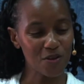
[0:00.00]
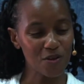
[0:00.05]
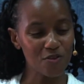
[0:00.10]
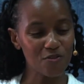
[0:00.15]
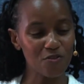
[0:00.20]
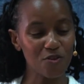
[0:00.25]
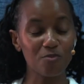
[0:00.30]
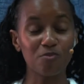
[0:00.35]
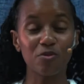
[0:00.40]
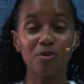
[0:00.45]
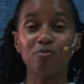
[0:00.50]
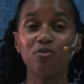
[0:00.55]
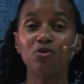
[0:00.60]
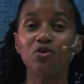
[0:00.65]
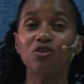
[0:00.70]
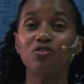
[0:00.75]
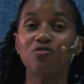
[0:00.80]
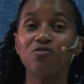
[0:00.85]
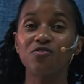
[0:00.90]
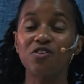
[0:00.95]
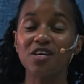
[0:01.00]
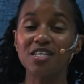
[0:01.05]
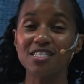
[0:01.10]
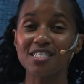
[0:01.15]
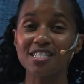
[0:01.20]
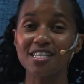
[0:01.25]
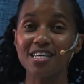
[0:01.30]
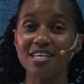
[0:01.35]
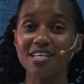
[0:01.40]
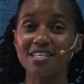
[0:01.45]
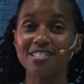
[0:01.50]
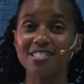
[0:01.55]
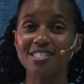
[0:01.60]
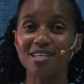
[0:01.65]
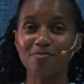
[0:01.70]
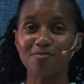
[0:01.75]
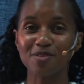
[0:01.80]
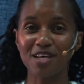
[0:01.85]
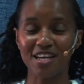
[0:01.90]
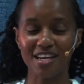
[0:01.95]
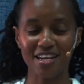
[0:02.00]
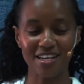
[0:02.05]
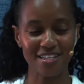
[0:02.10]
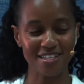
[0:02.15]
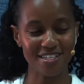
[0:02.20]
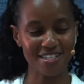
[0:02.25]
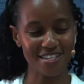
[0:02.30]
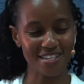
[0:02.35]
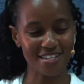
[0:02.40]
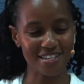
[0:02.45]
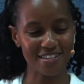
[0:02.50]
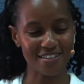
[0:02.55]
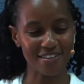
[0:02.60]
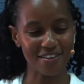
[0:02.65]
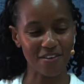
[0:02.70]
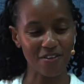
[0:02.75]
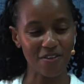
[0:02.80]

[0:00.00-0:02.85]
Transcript: from the book of 1 Kings chapter 19,